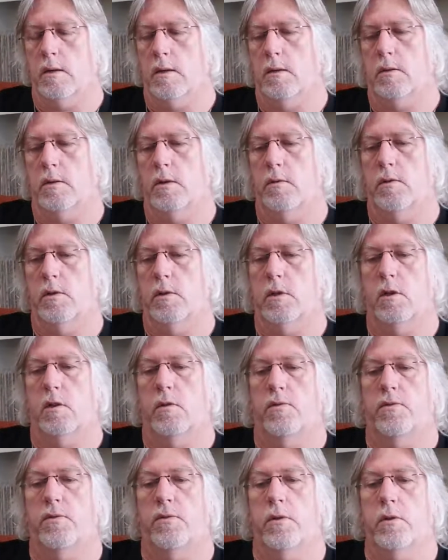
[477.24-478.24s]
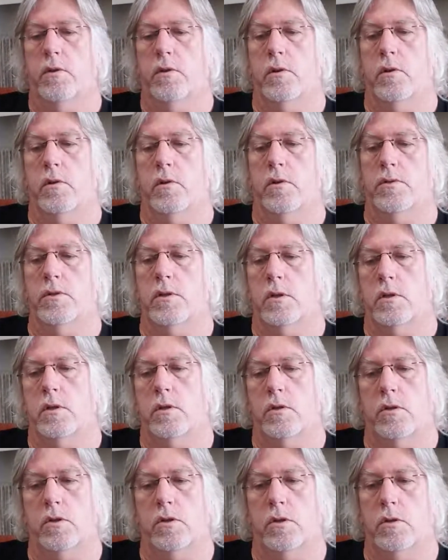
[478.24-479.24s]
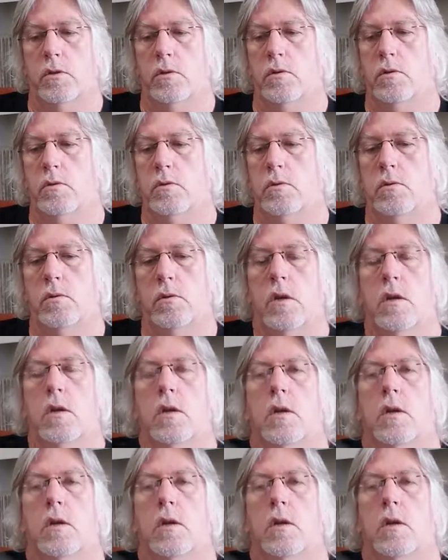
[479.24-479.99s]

See if there's any photographs I can show you.